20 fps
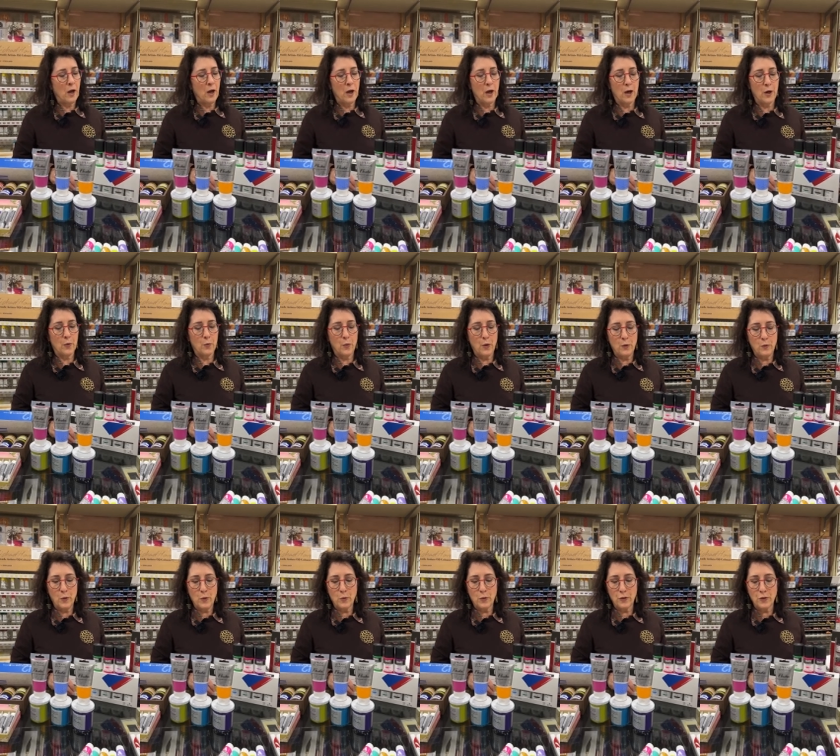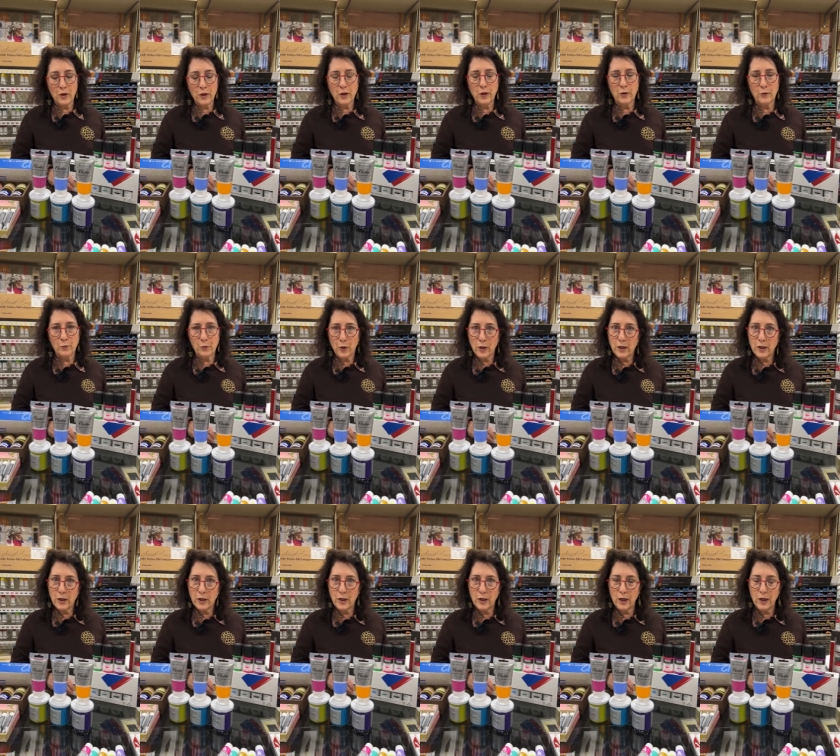when we were thinking of
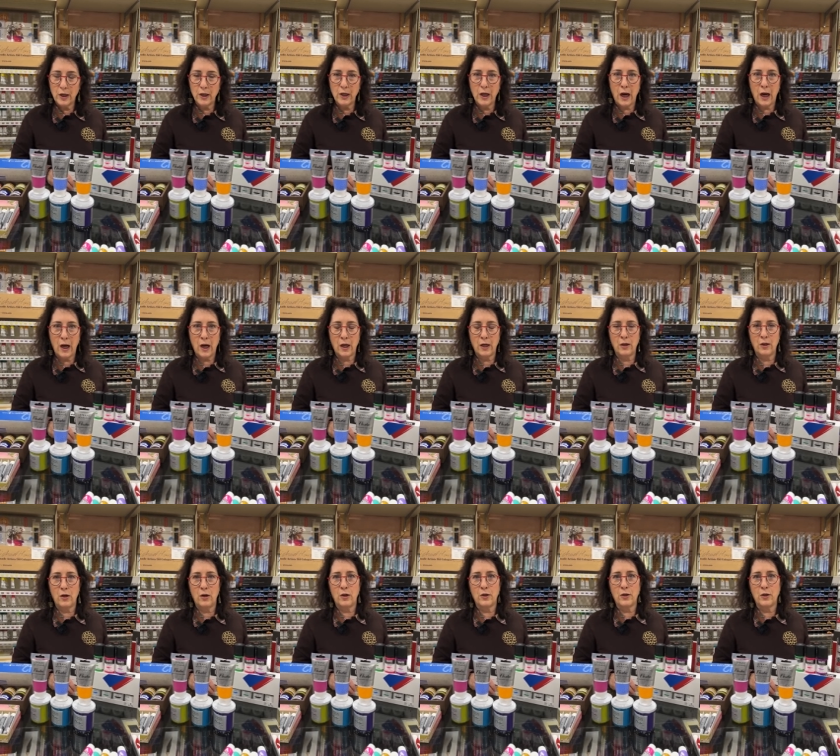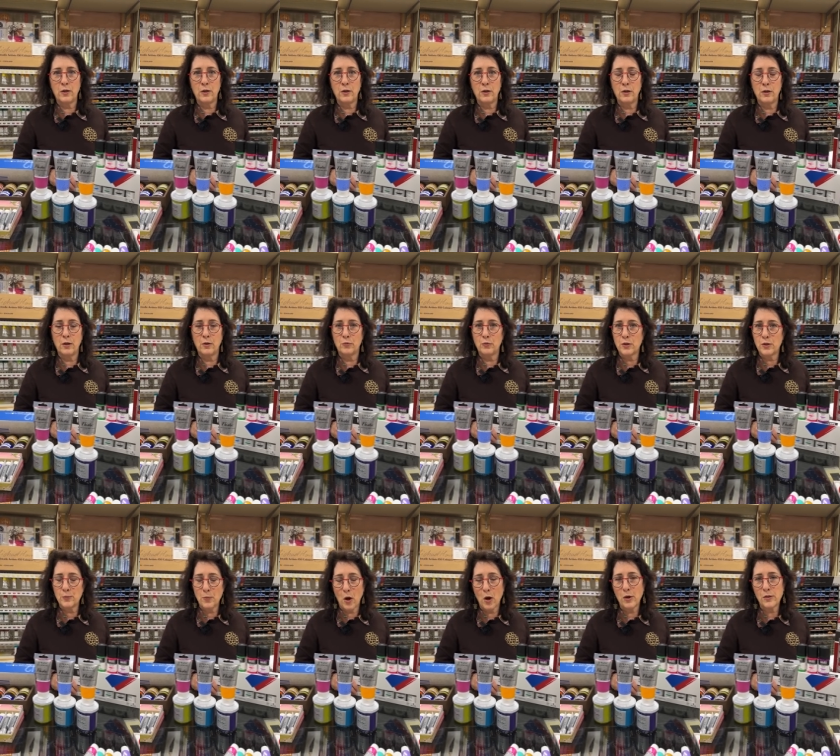bringing it in, and the
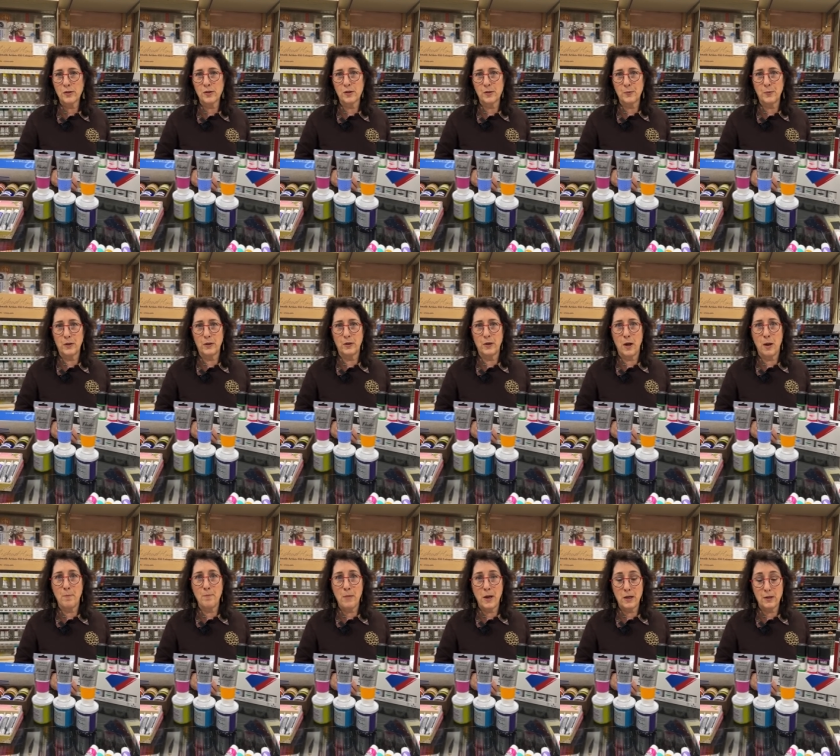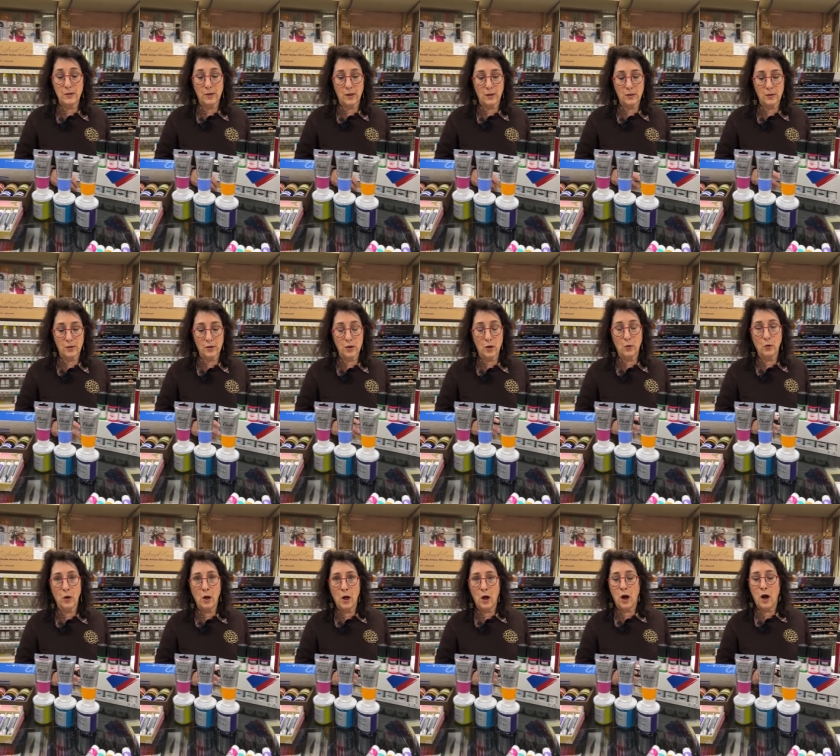response has been amazing.
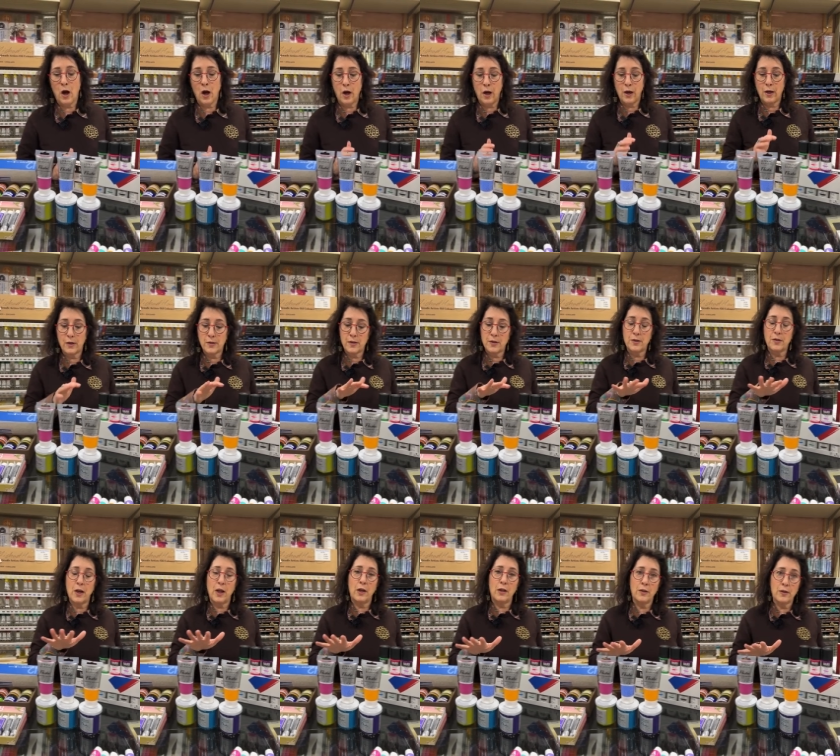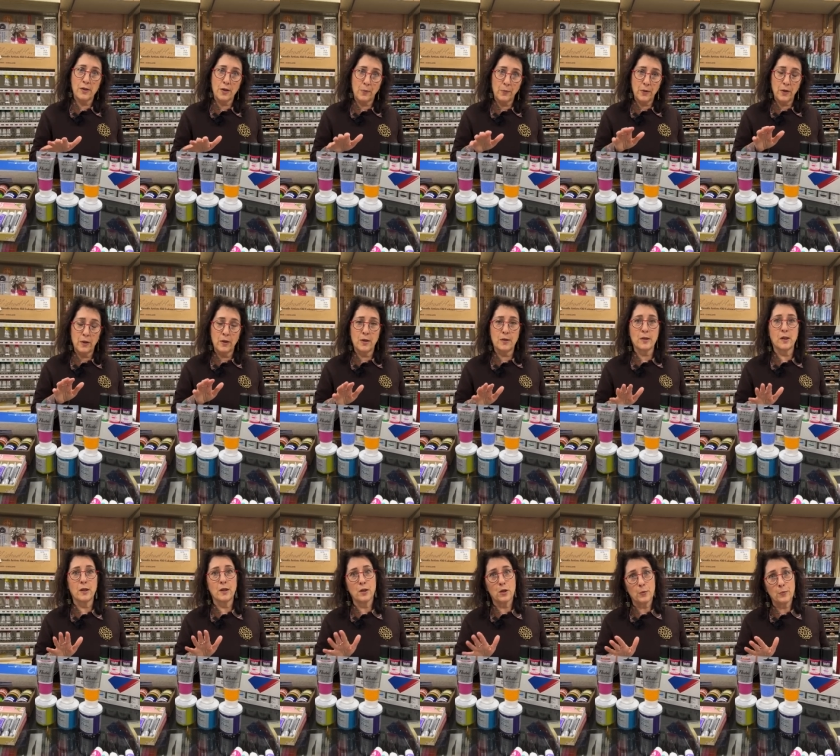So, as I say, something that's
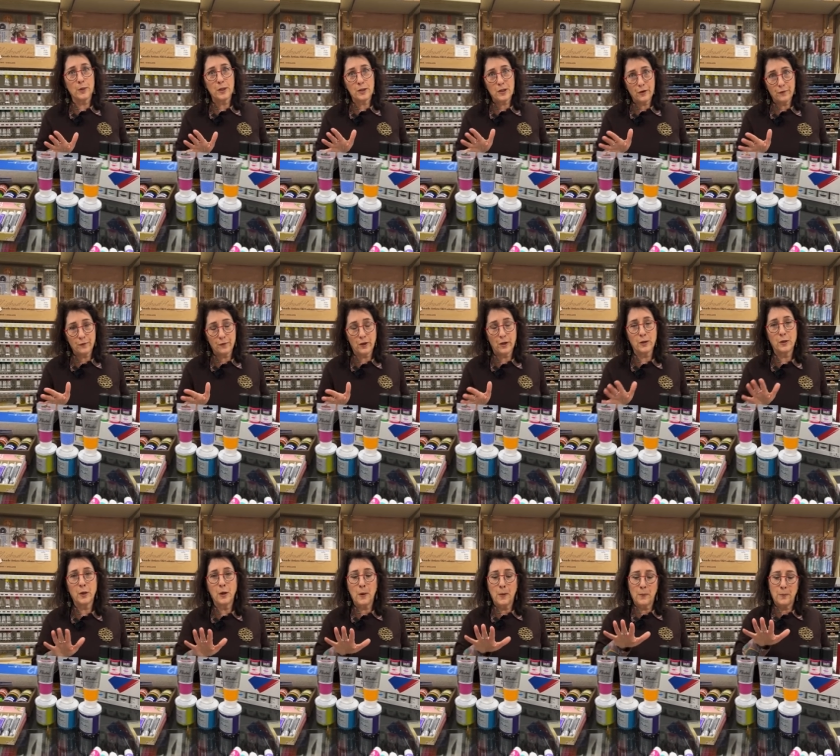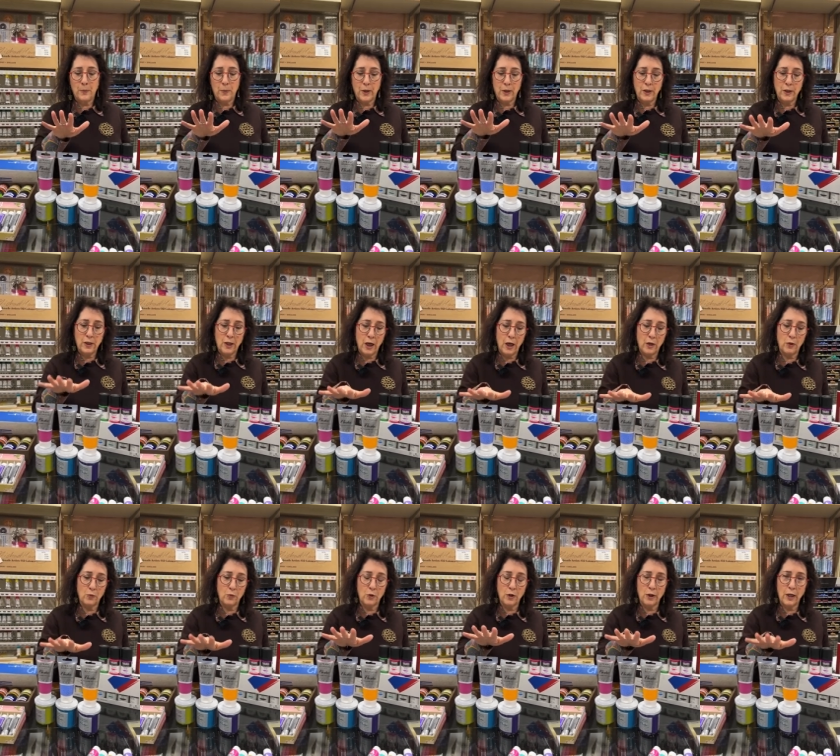a little bit different, but
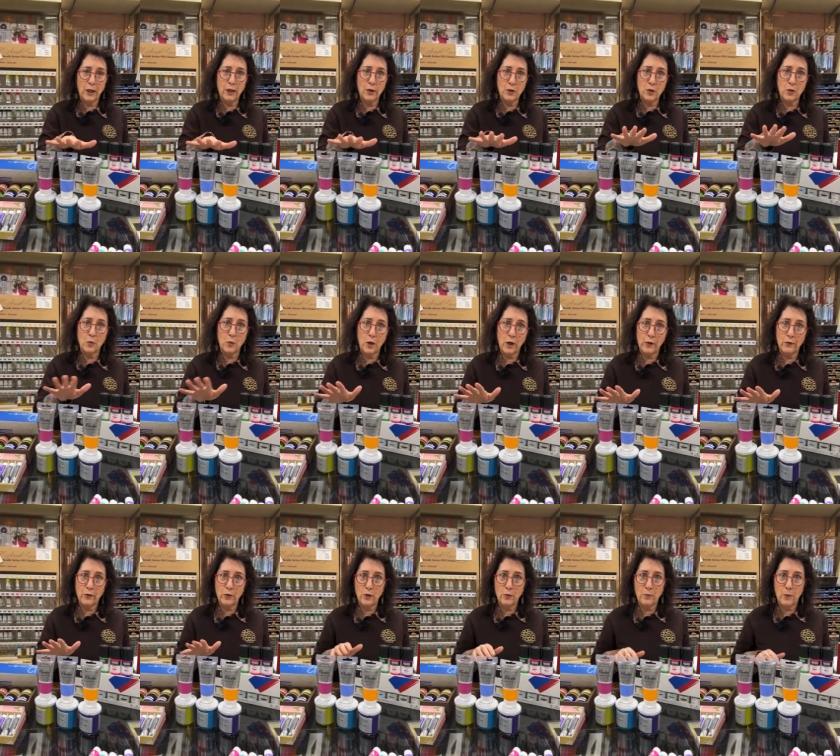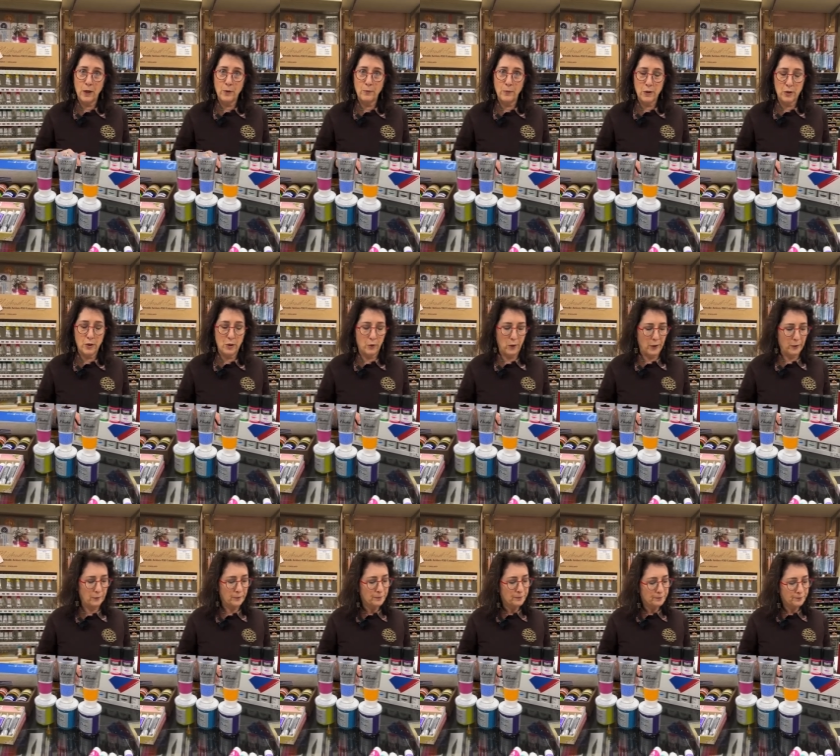again, related to whatever you might be
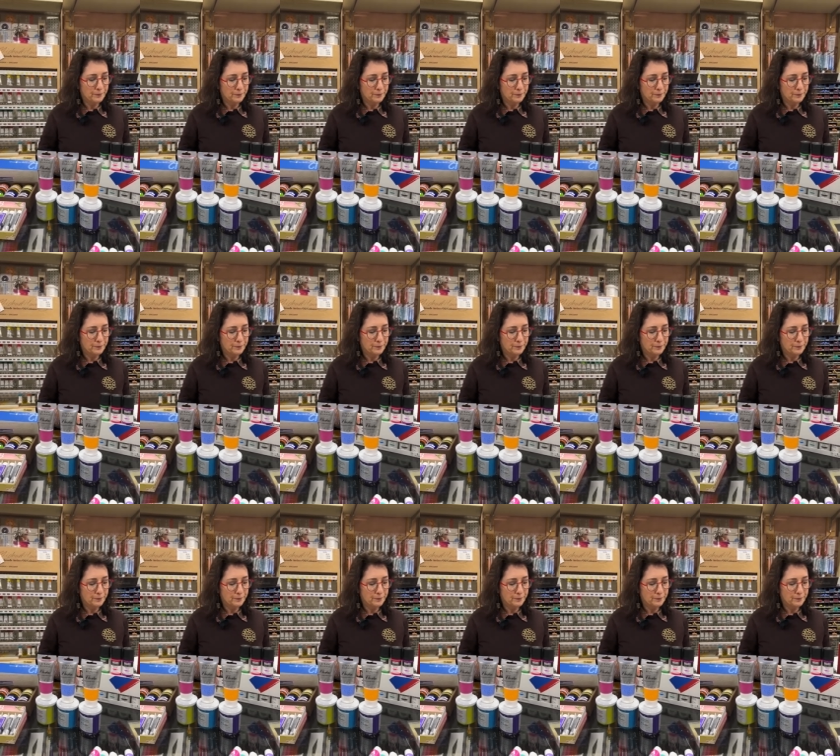doing.